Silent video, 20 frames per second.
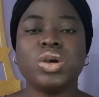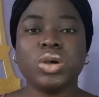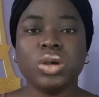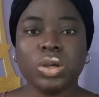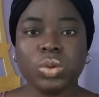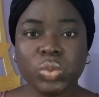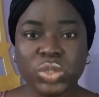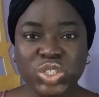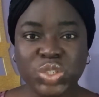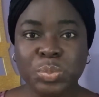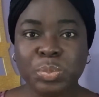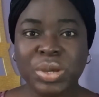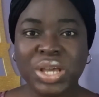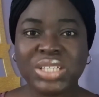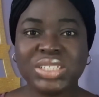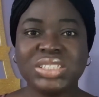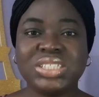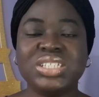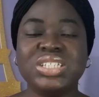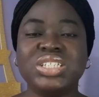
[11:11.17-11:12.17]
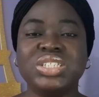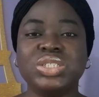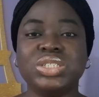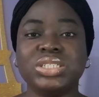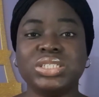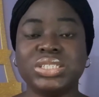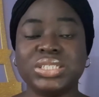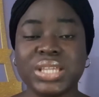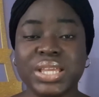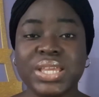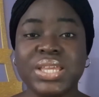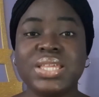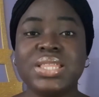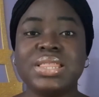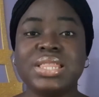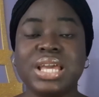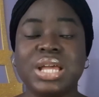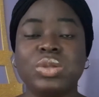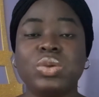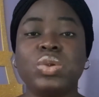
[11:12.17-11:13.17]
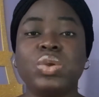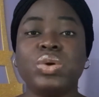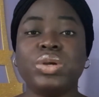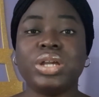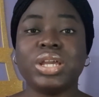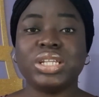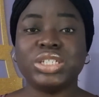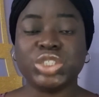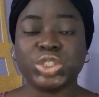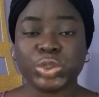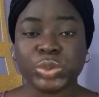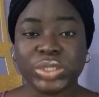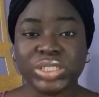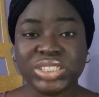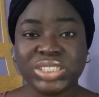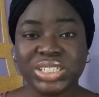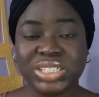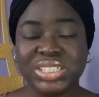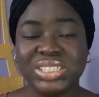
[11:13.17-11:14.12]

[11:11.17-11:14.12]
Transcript: which party is saying they are no longer interested?